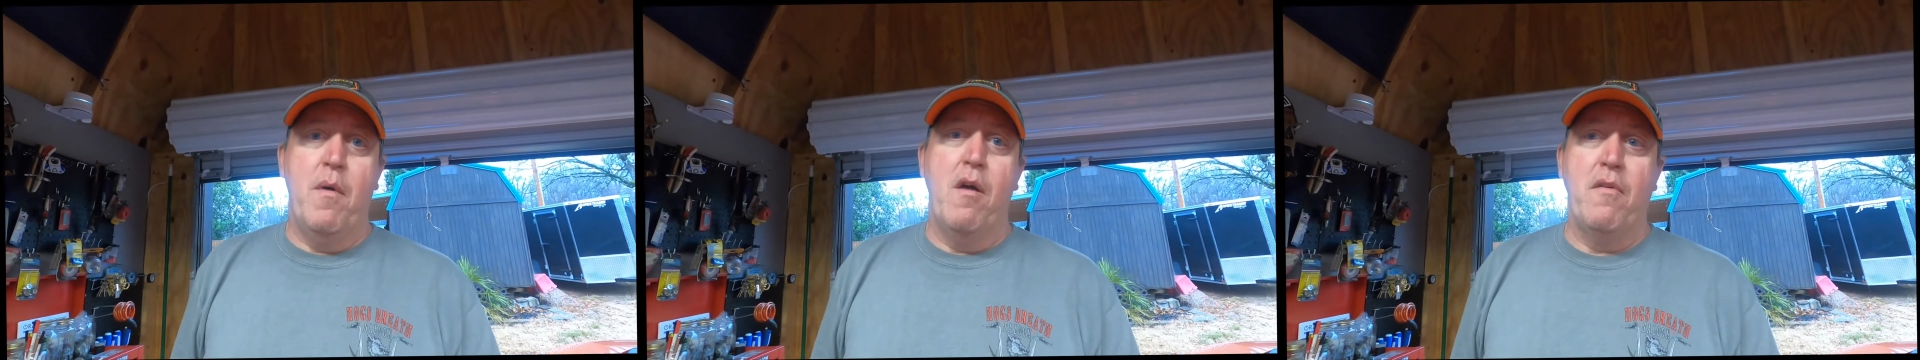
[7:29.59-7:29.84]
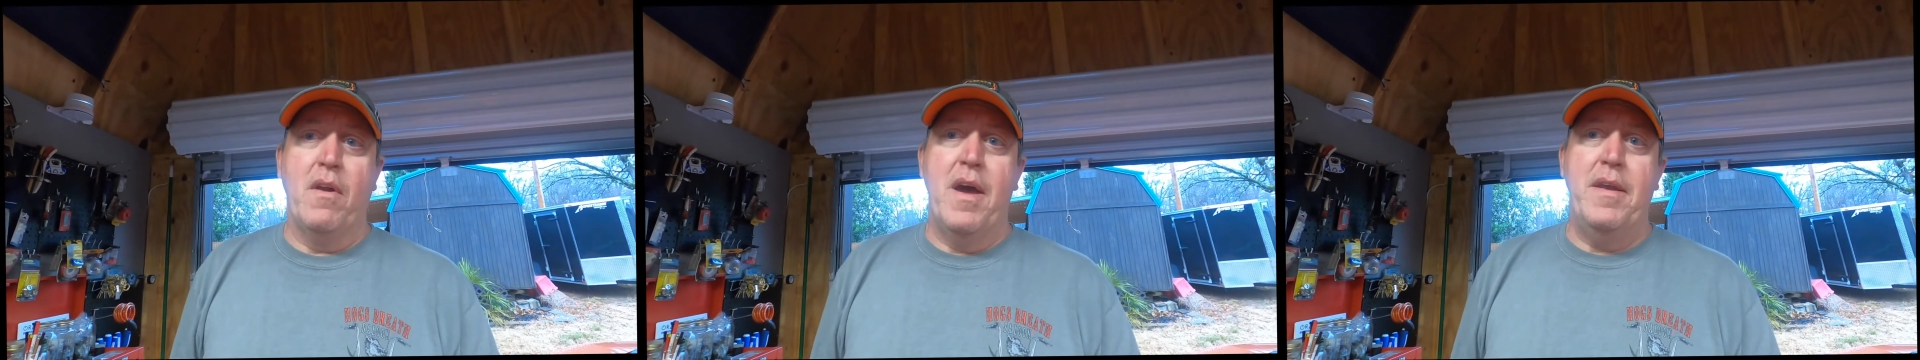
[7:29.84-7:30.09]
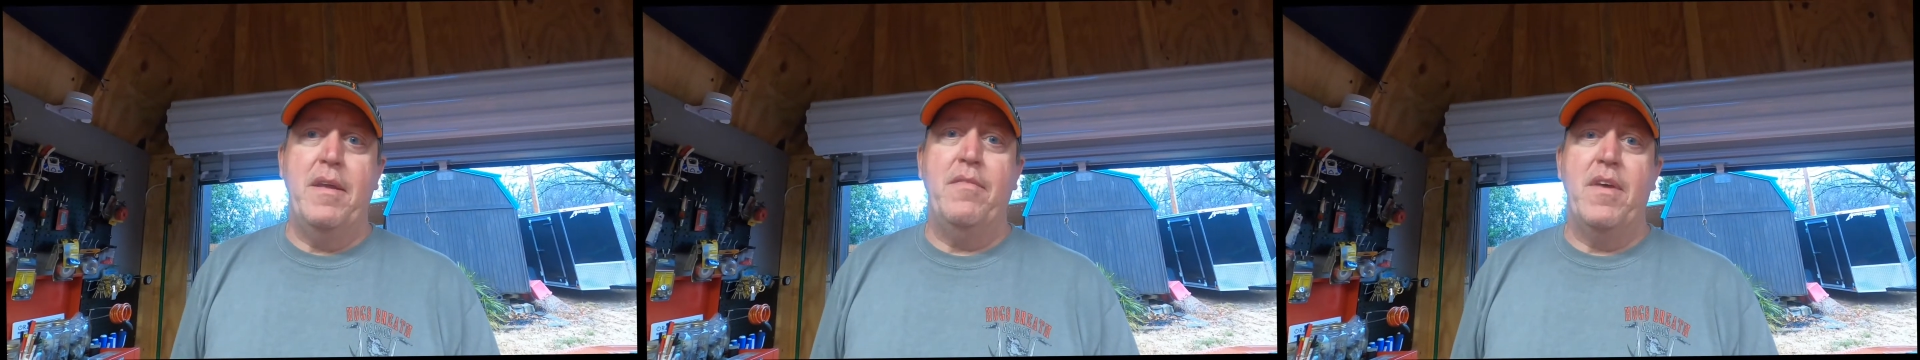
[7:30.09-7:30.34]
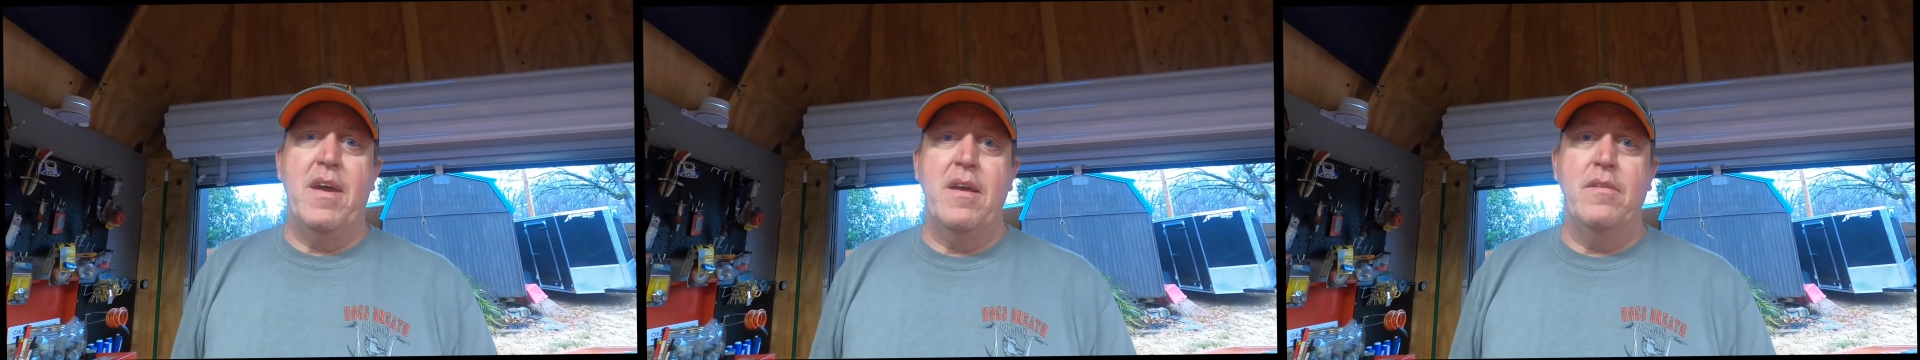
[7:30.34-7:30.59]
overlanding
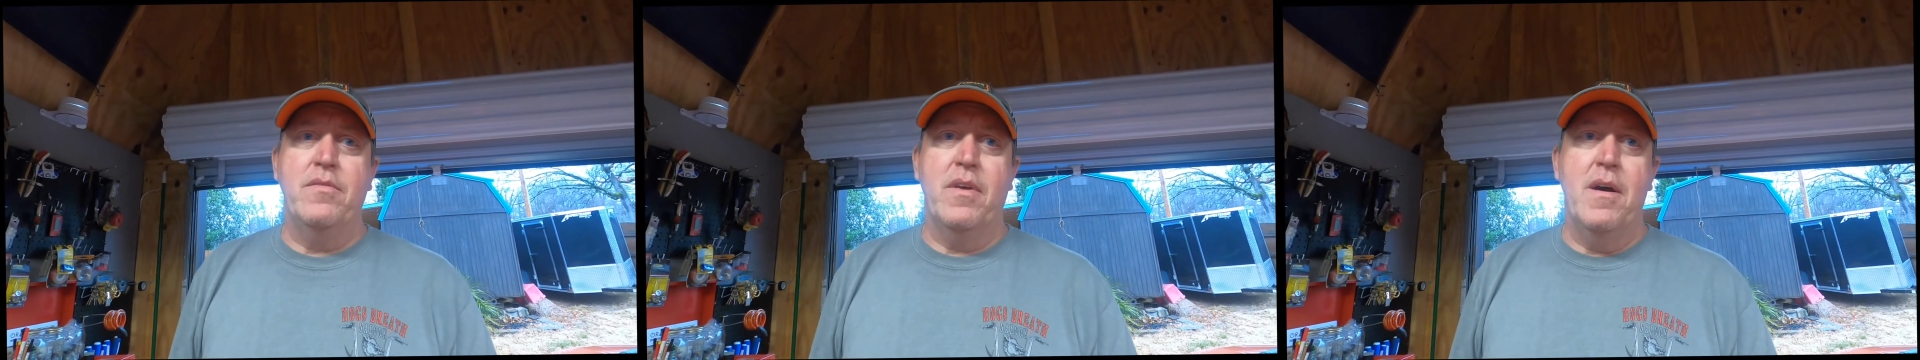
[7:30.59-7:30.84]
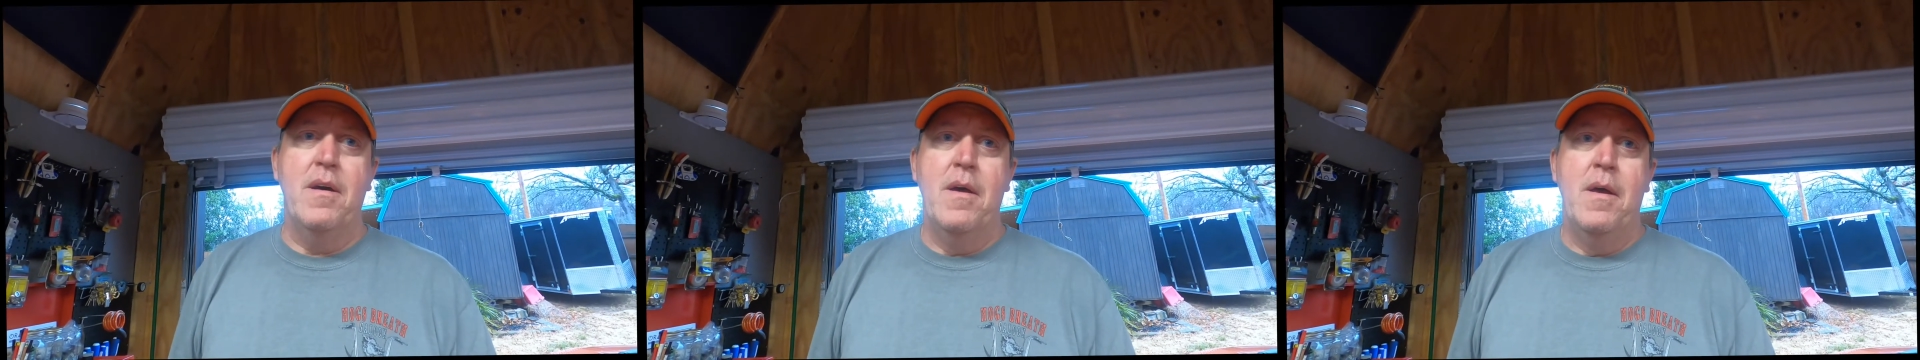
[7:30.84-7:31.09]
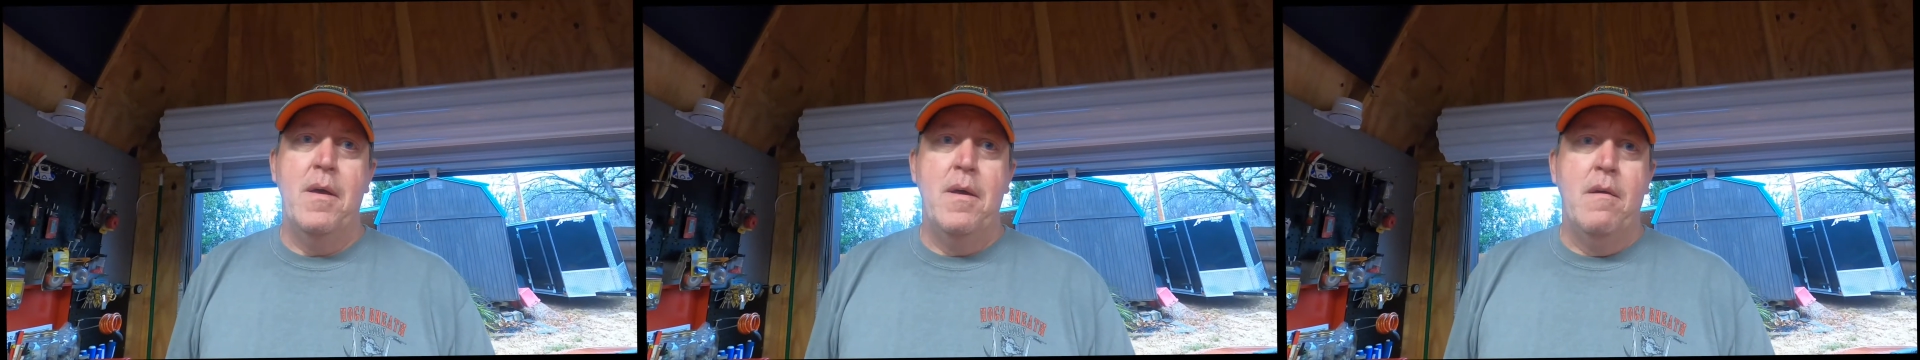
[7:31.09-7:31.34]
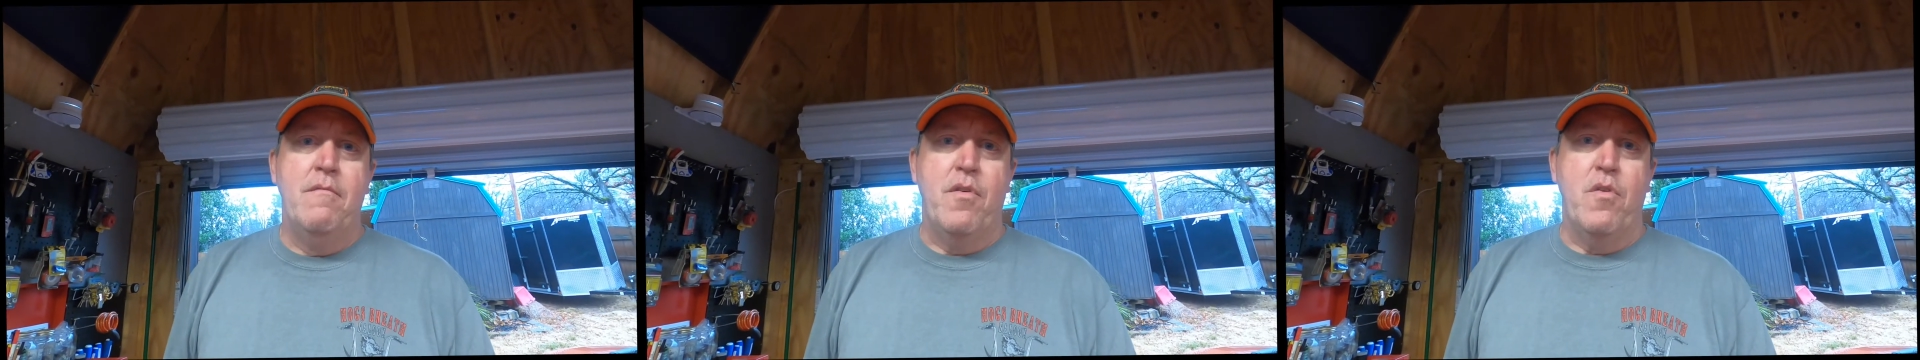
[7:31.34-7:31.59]
things
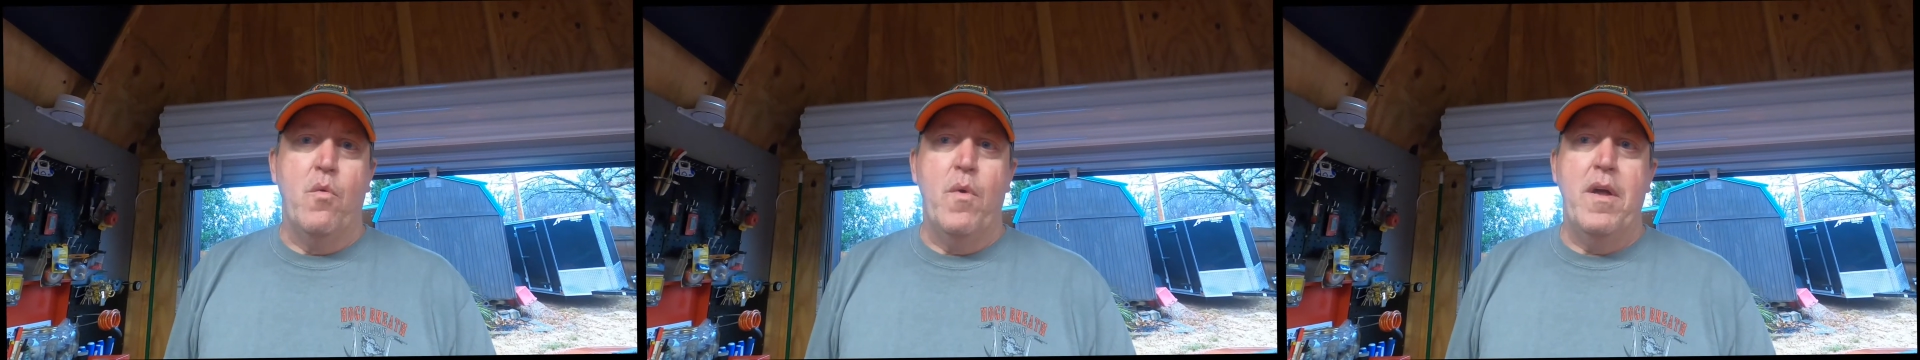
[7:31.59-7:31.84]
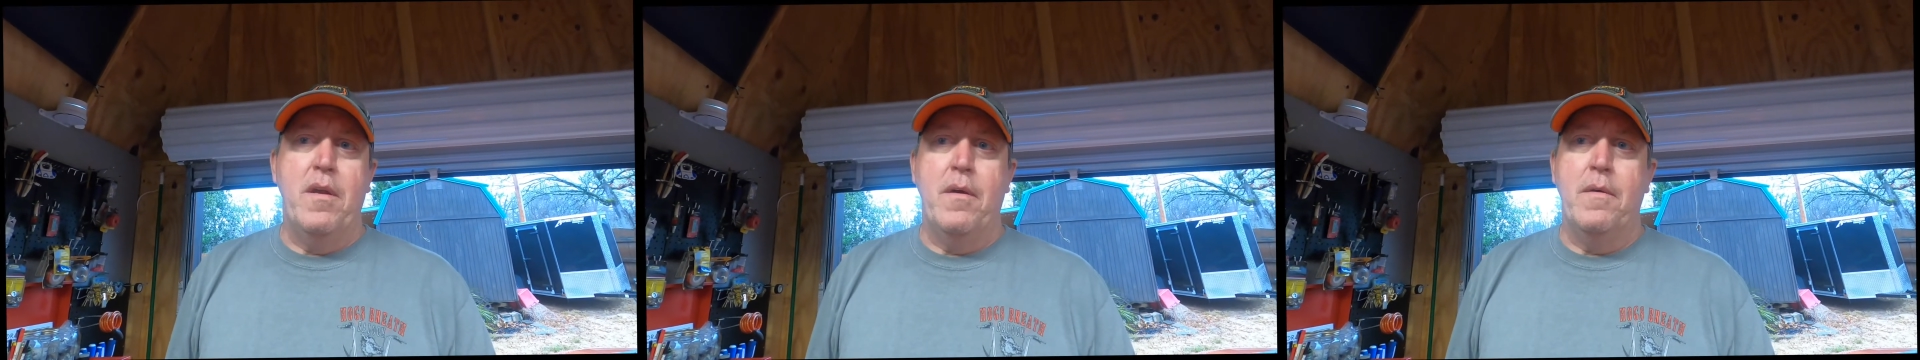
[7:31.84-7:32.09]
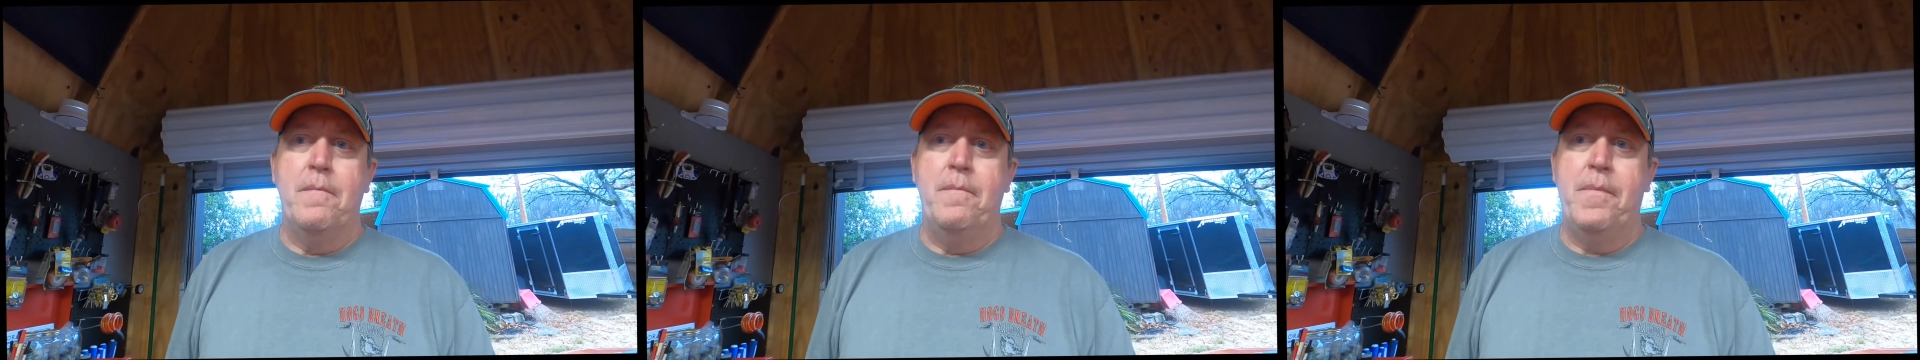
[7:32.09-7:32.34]
for the winter.